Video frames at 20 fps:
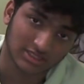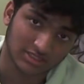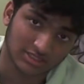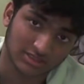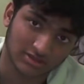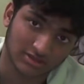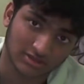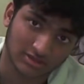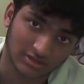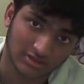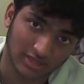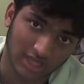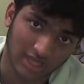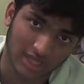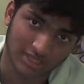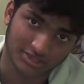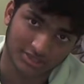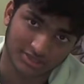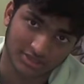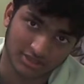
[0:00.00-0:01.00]
took
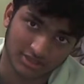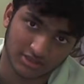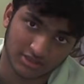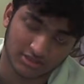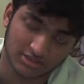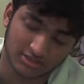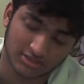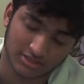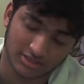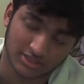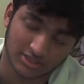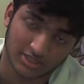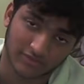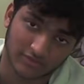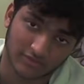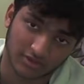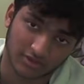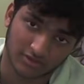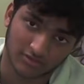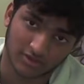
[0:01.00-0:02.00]
last year in the
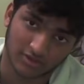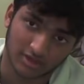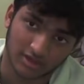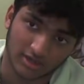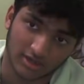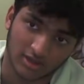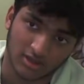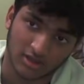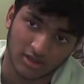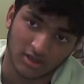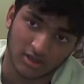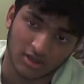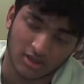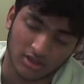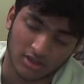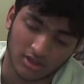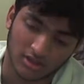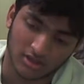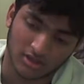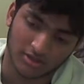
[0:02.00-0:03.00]
seventh grade.
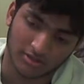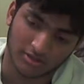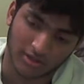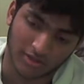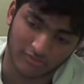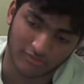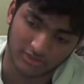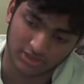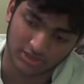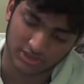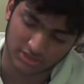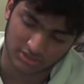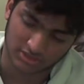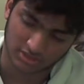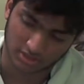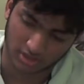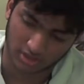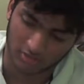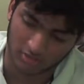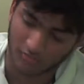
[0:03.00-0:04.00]
I
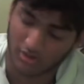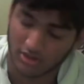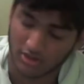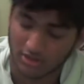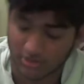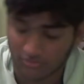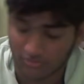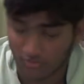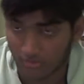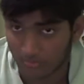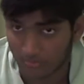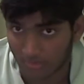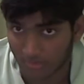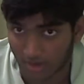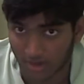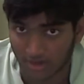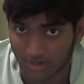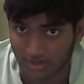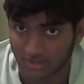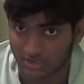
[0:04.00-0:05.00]
want to do
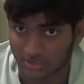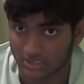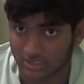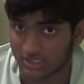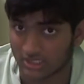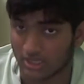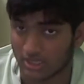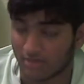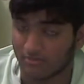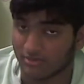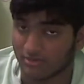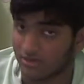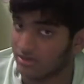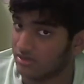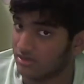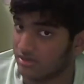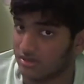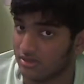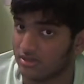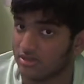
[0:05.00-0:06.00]
robotics,
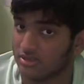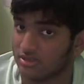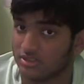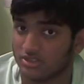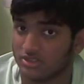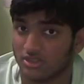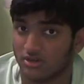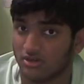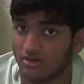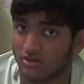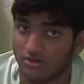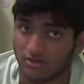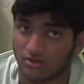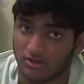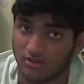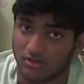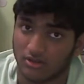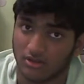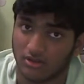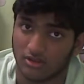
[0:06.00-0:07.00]
and so
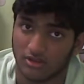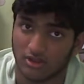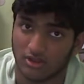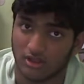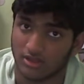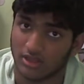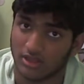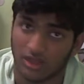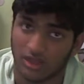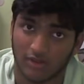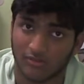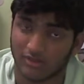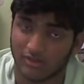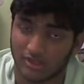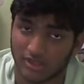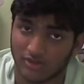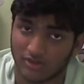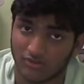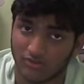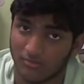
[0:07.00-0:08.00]
that would
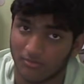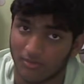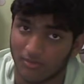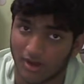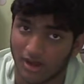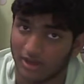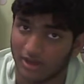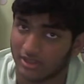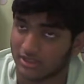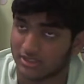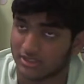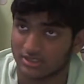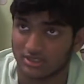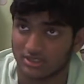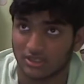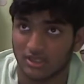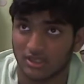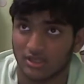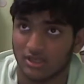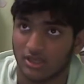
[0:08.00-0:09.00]
get robotics,
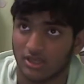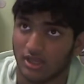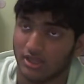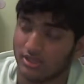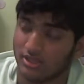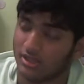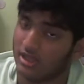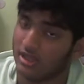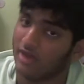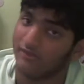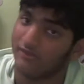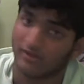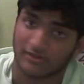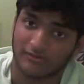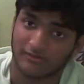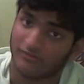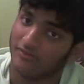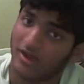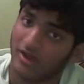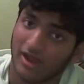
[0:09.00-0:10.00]
and then you have
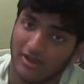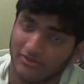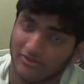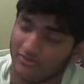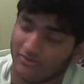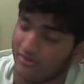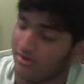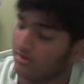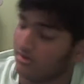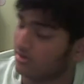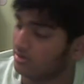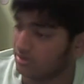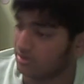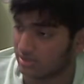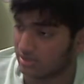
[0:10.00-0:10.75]
five other